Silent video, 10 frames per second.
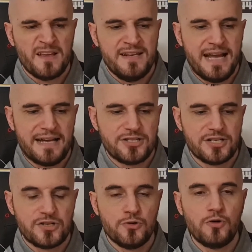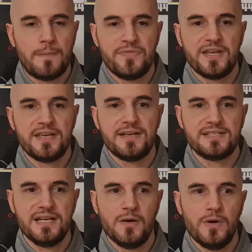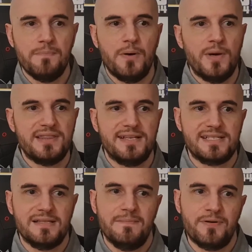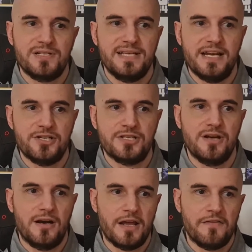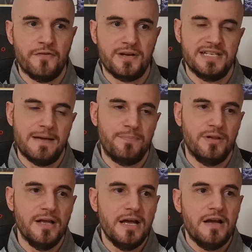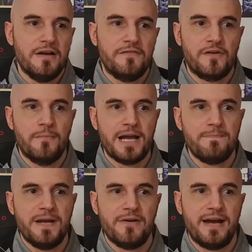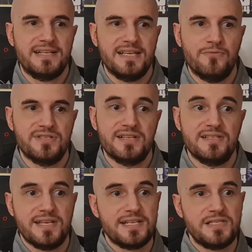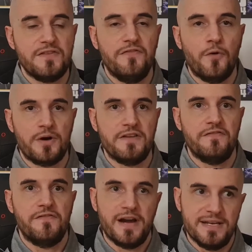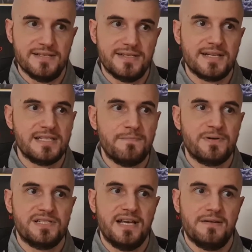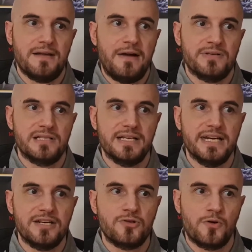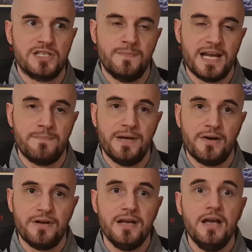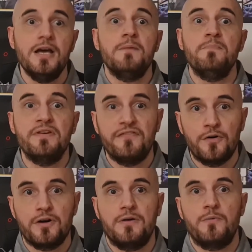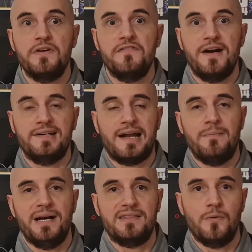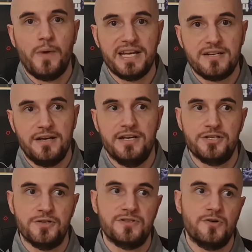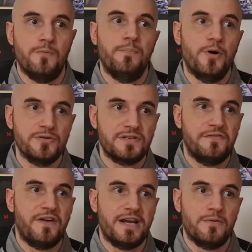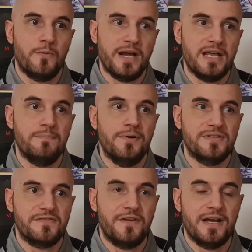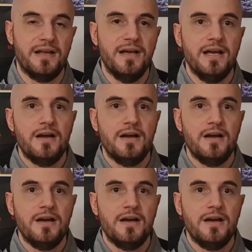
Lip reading: not just who I'm thinking is going to win, but what the percentages are. Like, for example, for Mike Perry, I said it was a 60-40 fight. 60% I was leaning towards Mike Perry before we found out about the weight cut issue. So post-fight weigh-in, post-fight